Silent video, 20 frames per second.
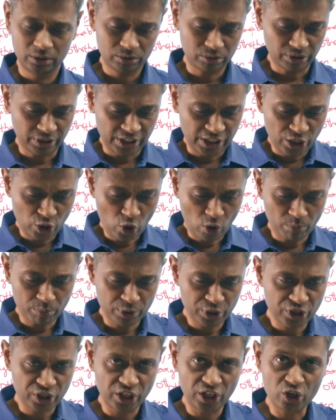So reading
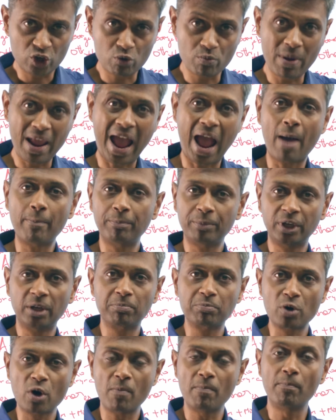comprehension needs to be amped
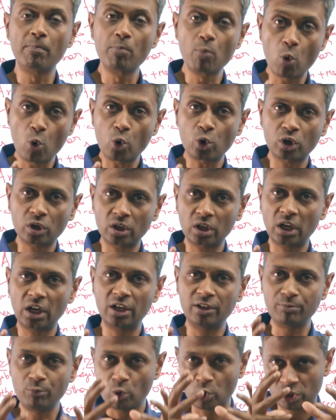up more
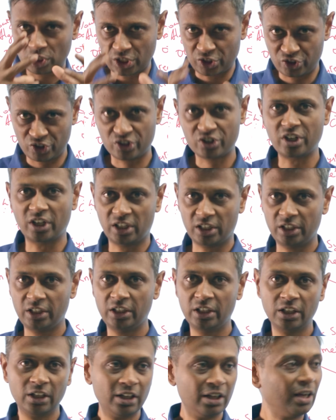and more consistently.